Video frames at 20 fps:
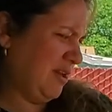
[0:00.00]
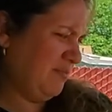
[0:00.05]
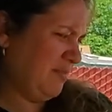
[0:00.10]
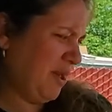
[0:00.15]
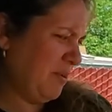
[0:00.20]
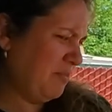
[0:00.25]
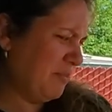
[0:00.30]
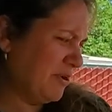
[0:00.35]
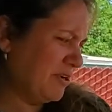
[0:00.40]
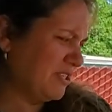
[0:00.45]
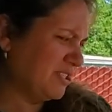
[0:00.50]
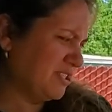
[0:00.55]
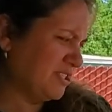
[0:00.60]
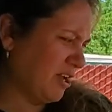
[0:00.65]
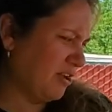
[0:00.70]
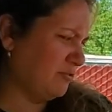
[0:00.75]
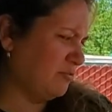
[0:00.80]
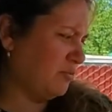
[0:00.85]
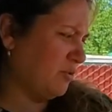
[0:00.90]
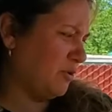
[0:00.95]
Pepper and
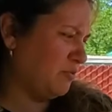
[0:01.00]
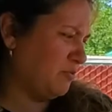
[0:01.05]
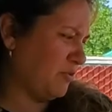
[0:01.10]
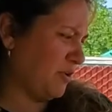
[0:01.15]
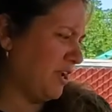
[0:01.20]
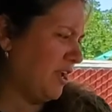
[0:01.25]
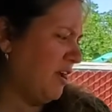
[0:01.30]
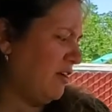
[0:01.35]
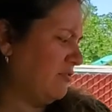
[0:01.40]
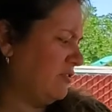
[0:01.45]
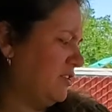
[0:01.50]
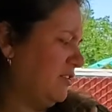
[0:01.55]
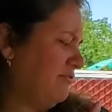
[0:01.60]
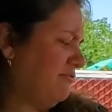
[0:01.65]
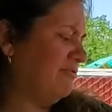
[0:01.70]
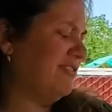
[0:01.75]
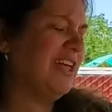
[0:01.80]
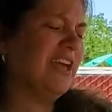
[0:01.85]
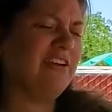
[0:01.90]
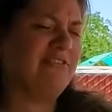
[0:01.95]
salt would bring out the
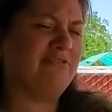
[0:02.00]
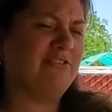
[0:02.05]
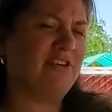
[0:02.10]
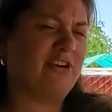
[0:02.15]
flavor